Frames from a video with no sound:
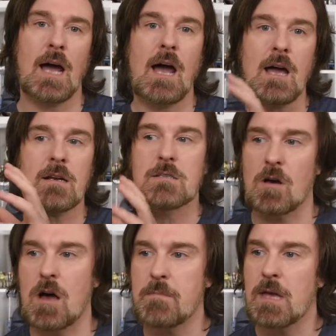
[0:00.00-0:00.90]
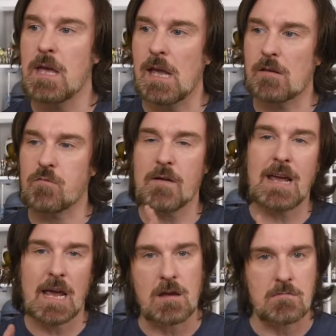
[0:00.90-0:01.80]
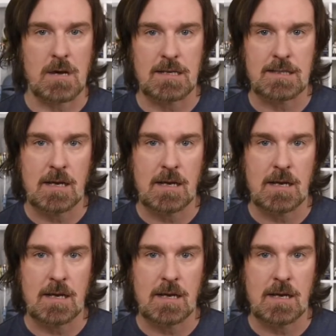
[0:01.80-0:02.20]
At the time, he's very hit and miss.